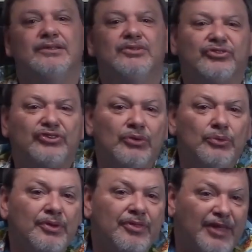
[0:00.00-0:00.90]

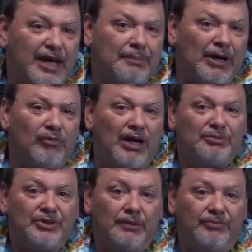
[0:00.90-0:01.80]
So that about
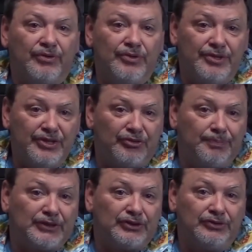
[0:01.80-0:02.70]
wraps it up for this
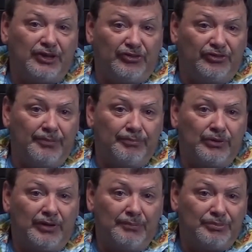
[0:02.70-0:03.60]
special
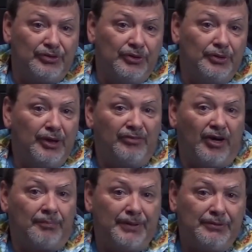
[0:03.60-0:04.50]
December episode of
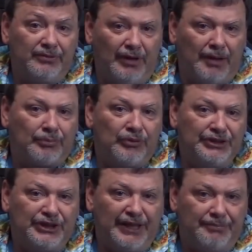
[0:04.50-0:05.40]
Op
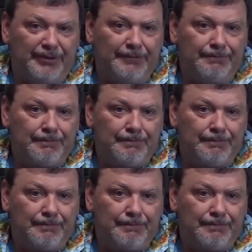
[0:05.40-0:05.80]
Operation 8-Bit.